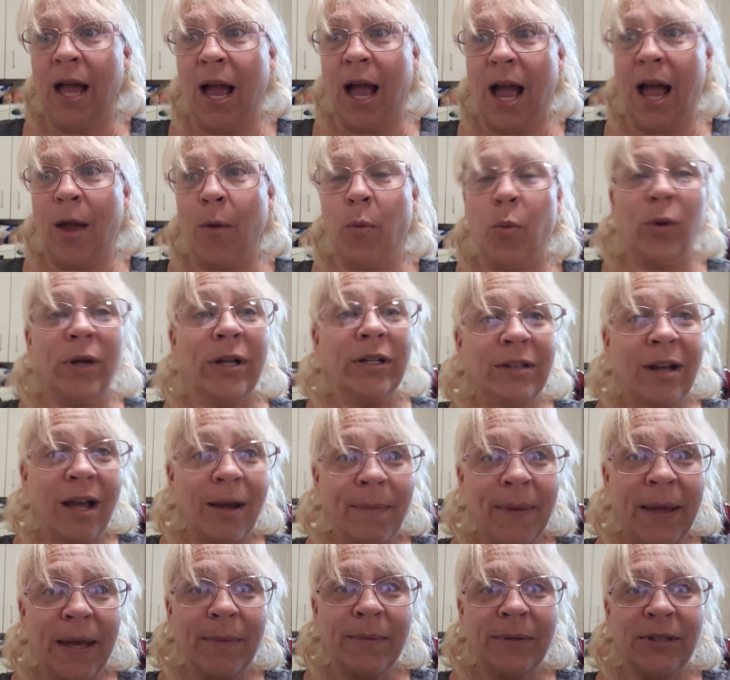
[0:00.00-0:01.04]
I will not
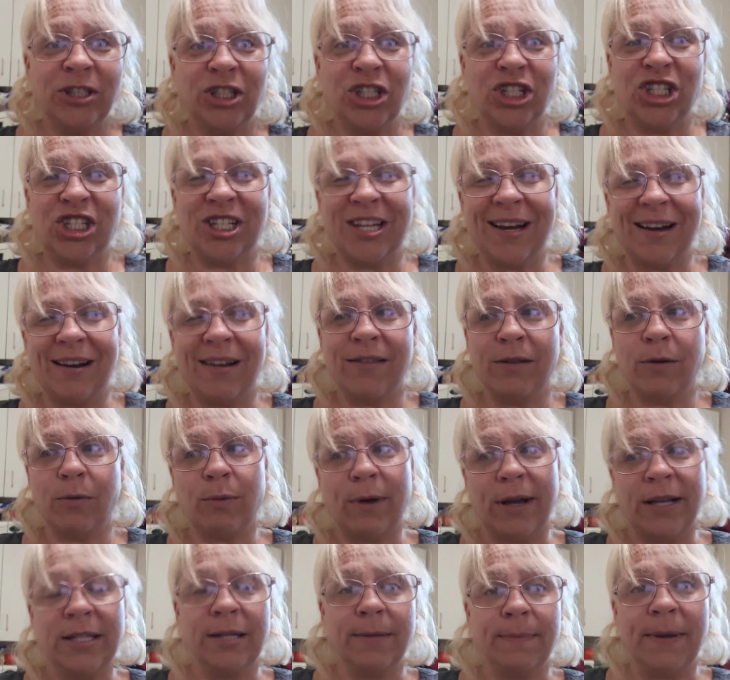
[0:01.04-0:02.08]
be able to share the
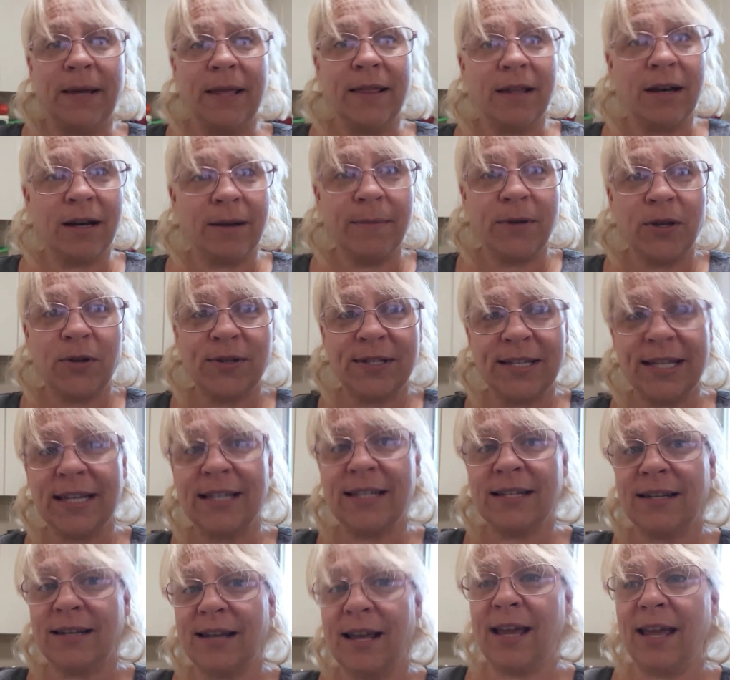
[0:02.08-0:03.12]
recipe that I'm using
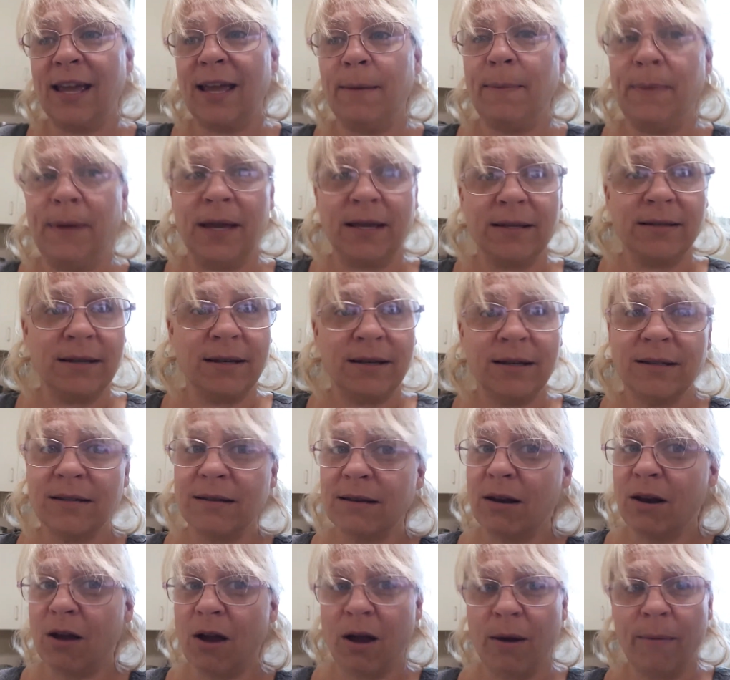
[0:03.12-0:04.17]
today because it is
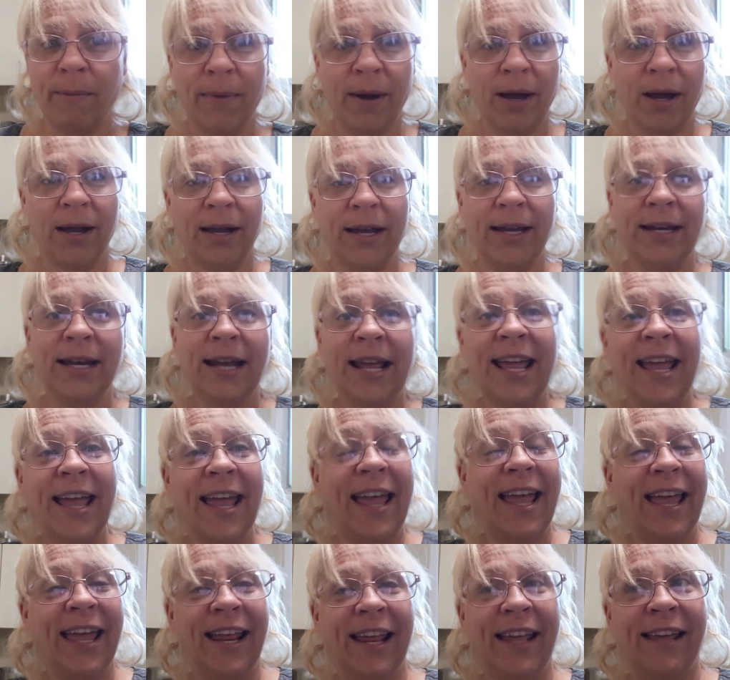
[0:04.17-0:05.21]
not mine
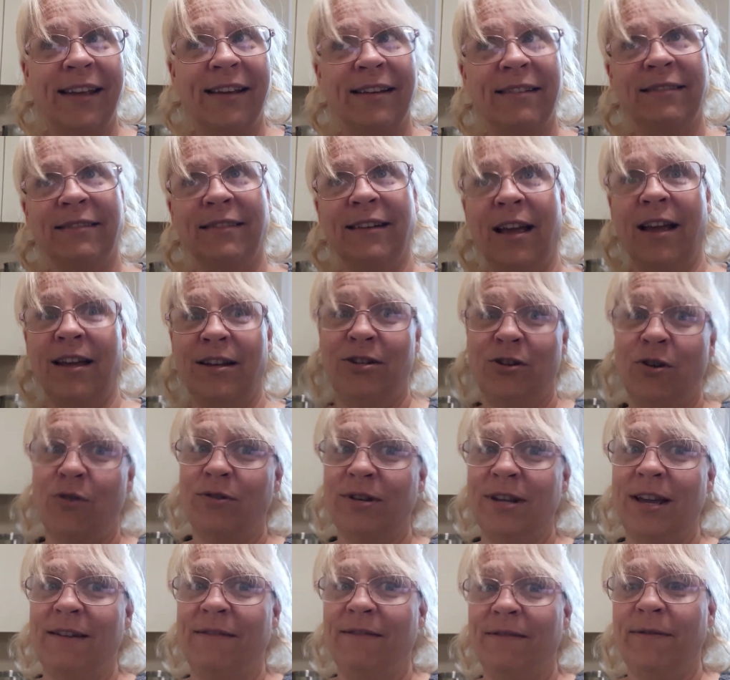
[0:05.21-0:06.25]
and I don't
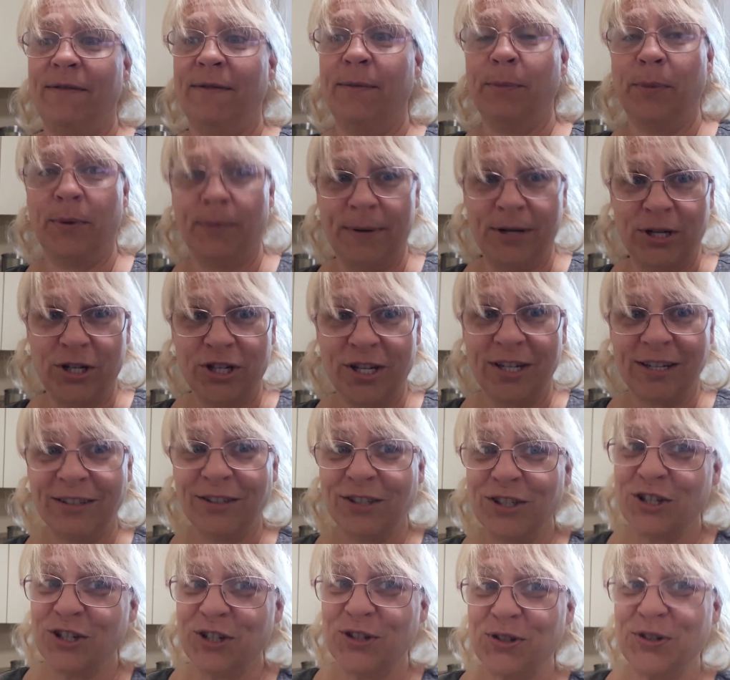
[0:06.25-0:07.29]
have permission
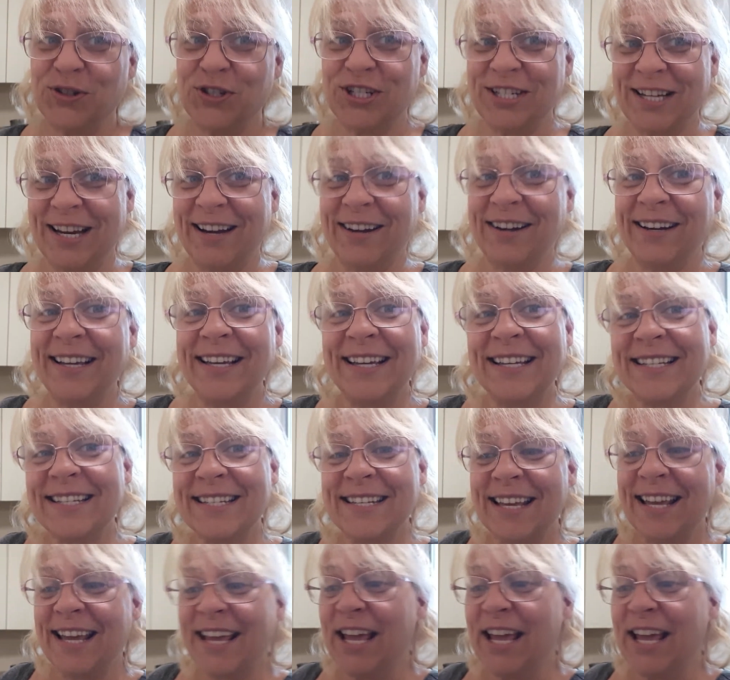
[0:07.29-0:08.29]
to share it,